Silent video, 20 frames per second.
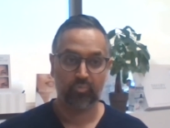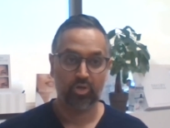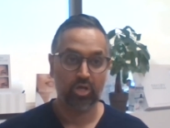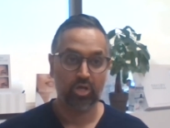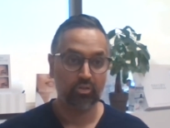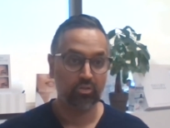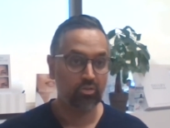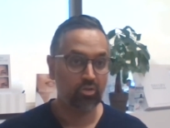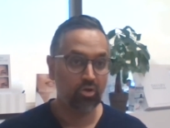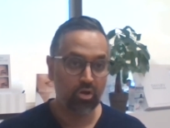a
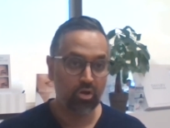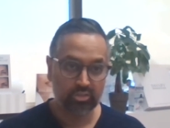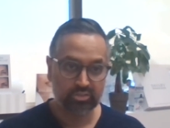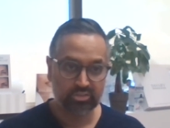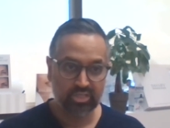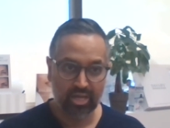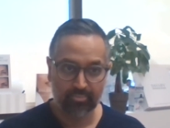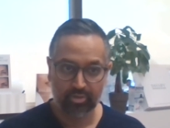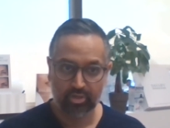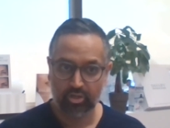long
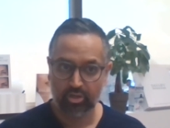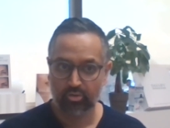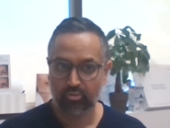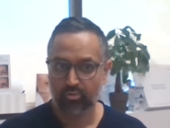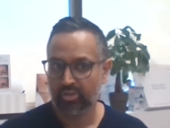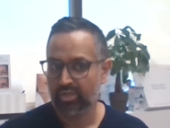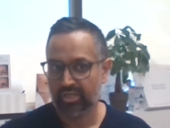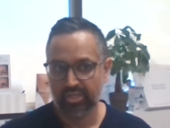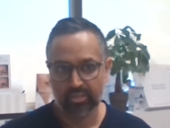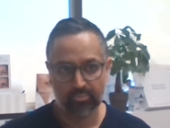time
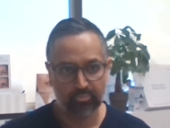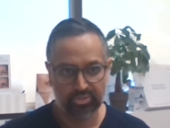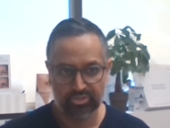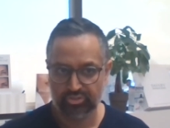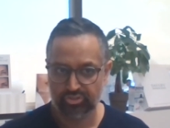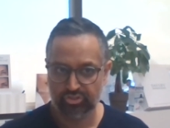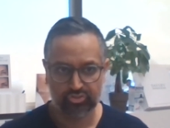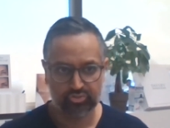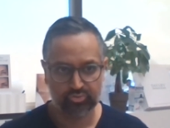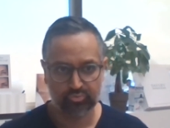ago, it can be
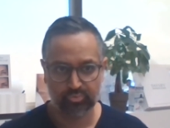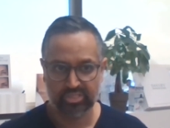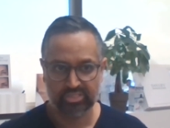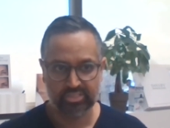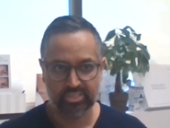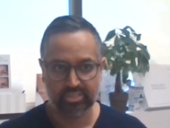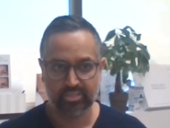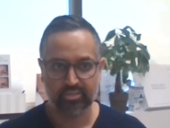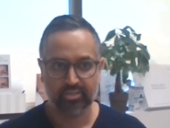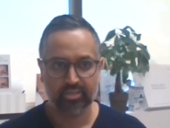just
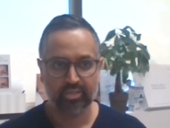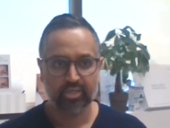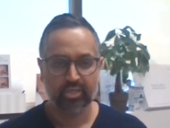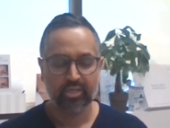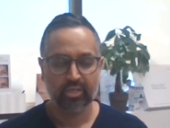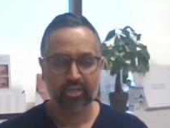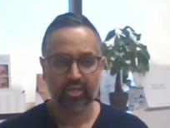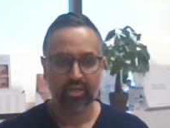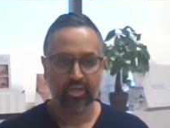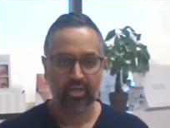recent.
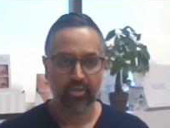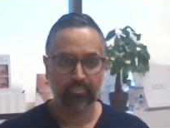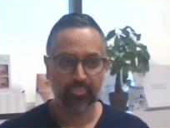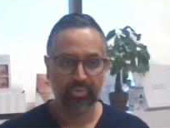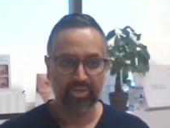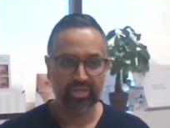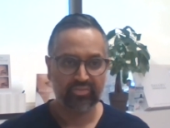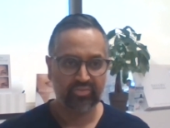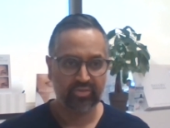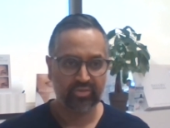A
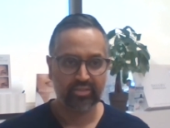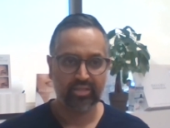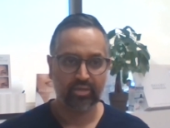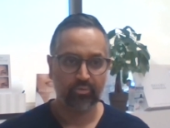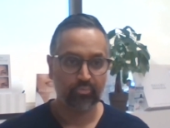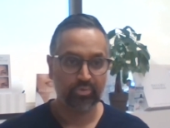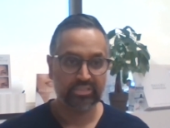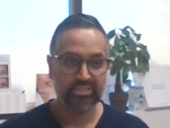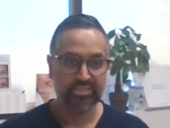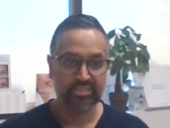big thing
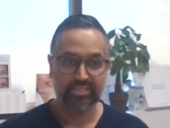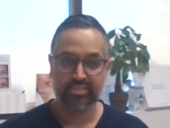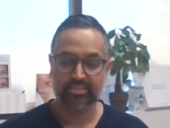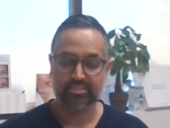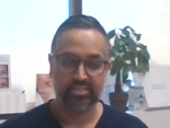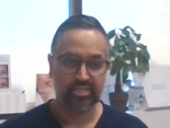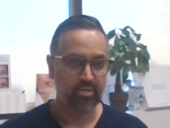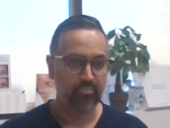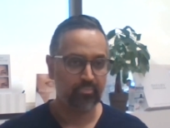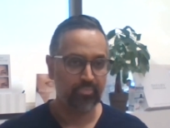that we see is
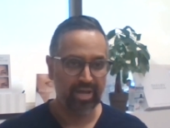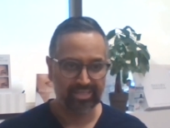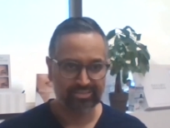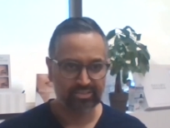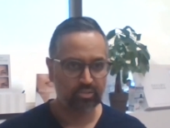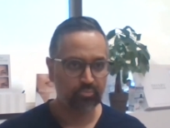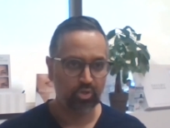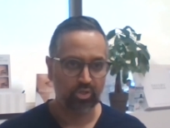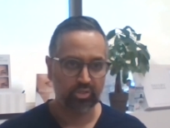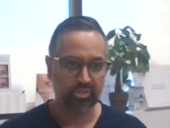like a
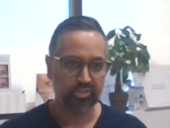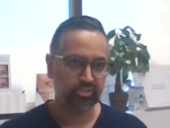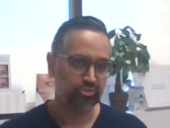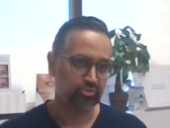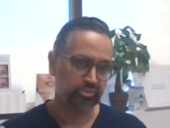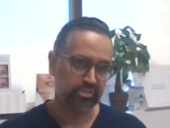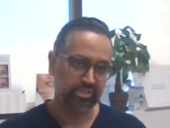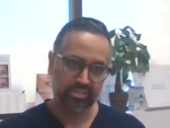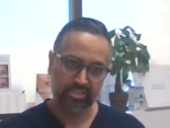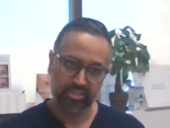basketball
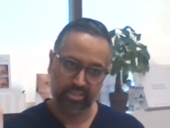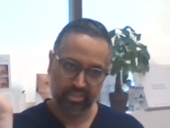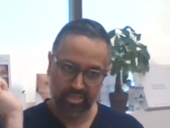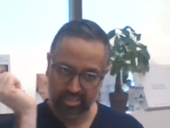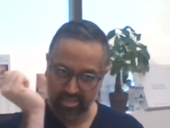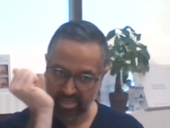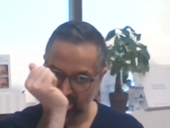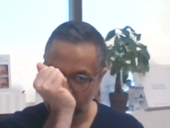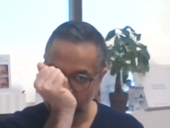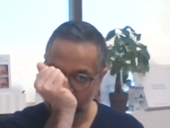injury, like
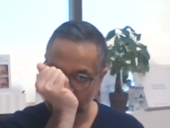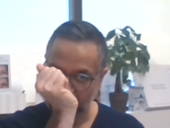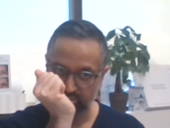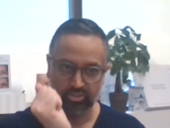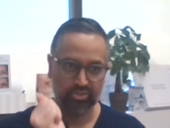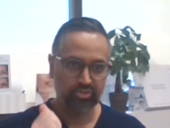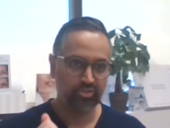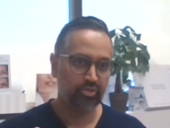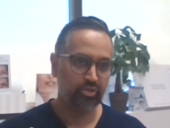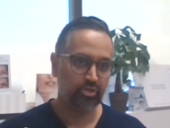an elbow
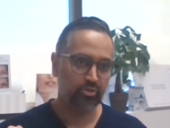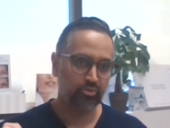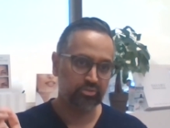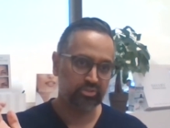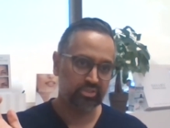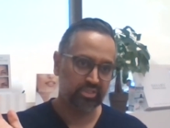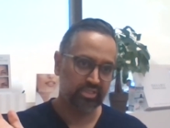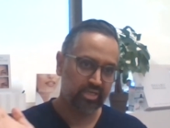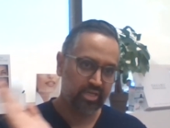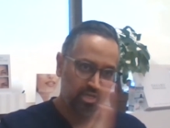to the
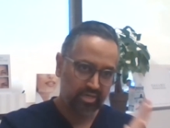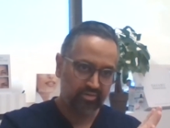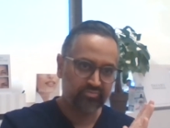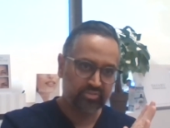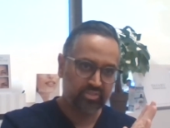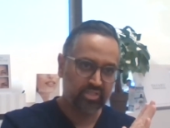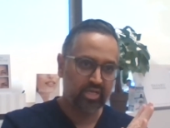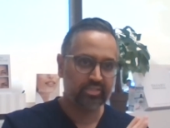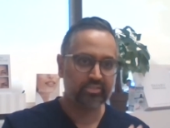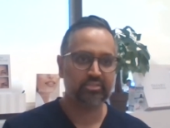nose, and it kind of
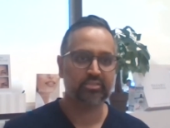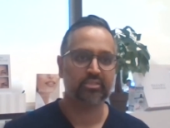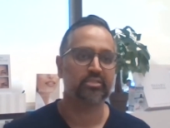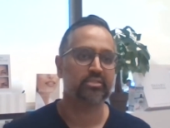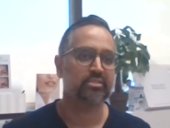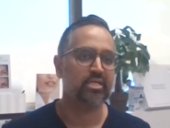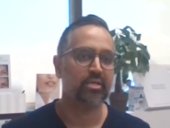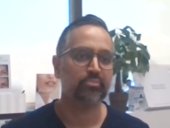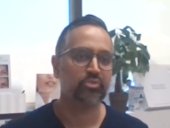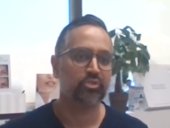slides the
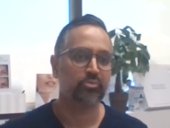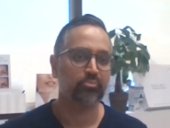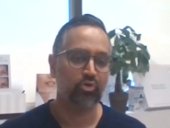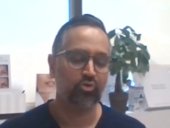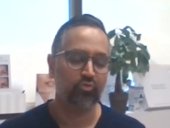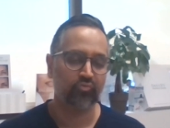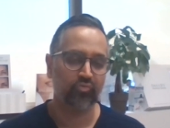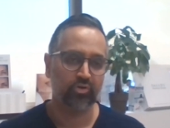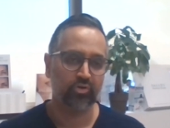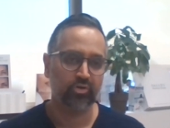septum
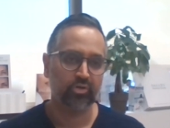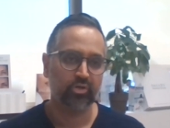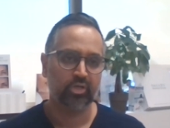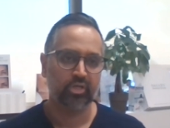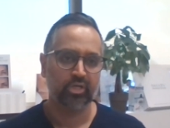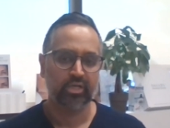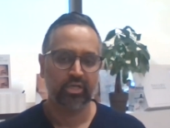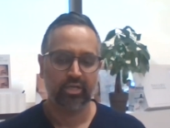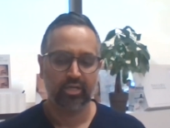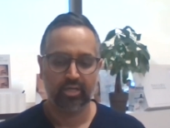over.
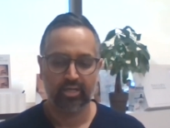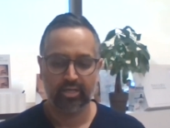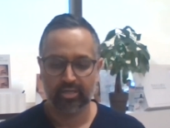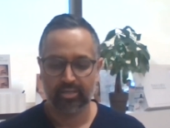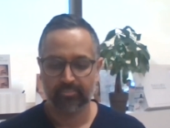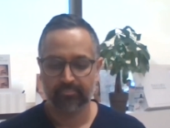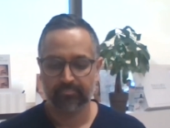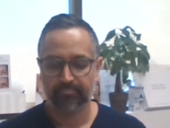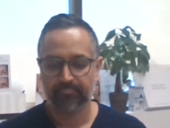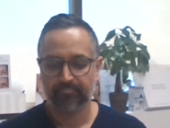
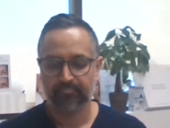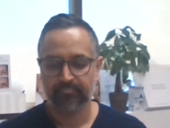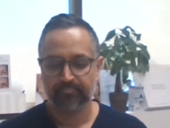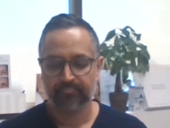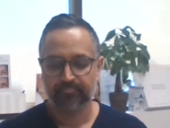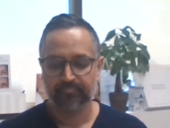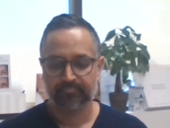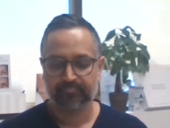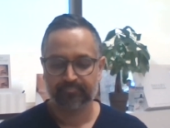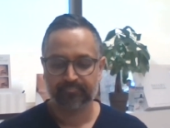Um,
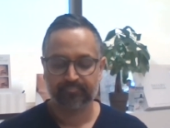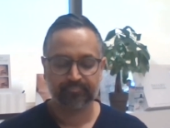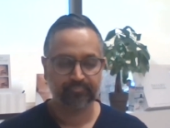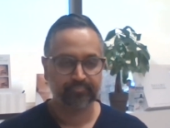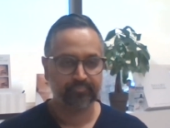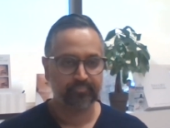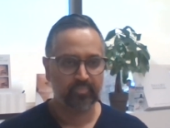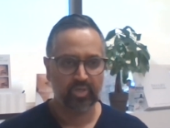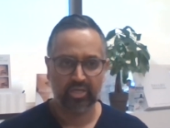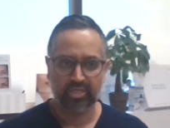
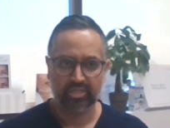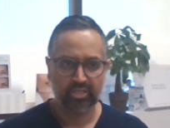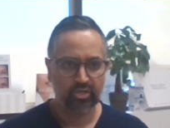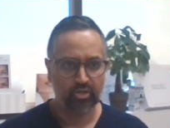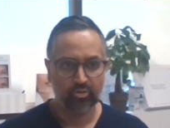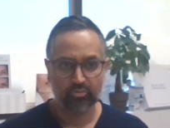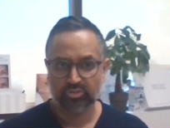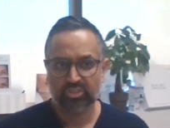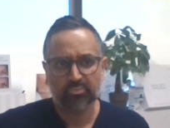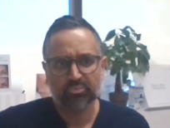uh, you
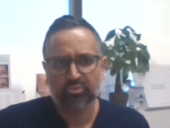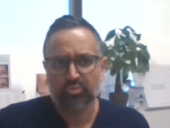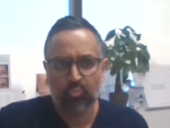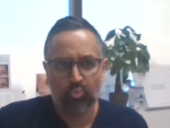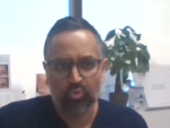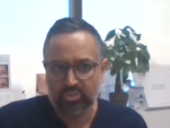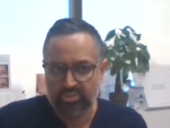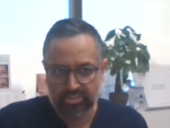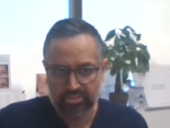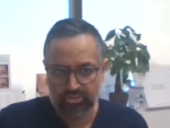know, some
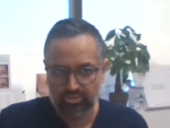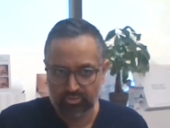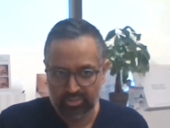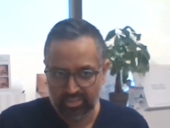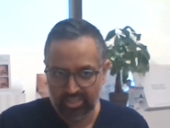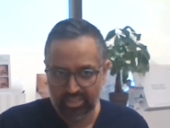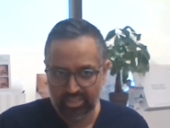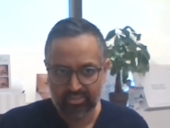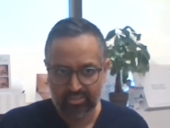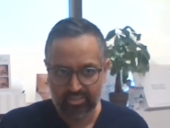sports injury.
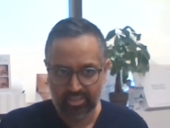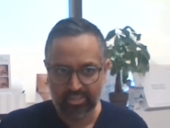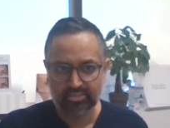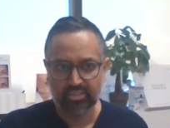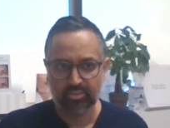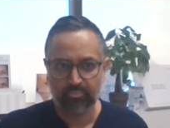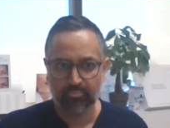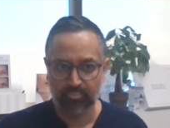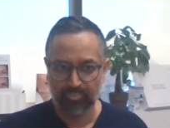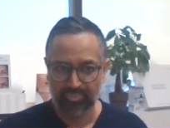That that's
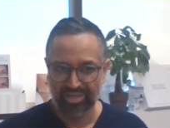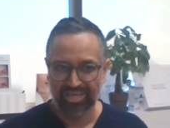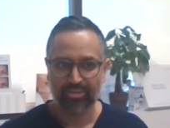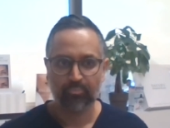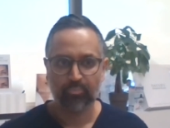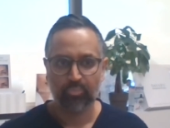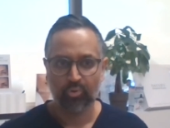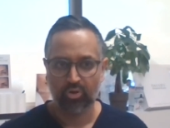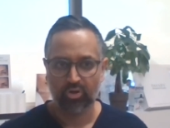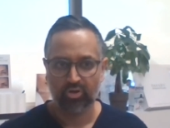a
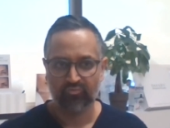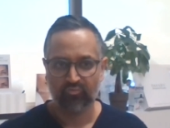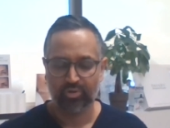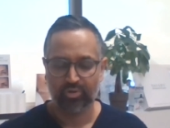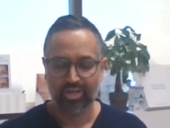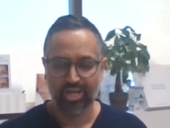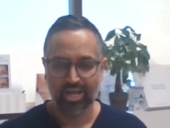big part of what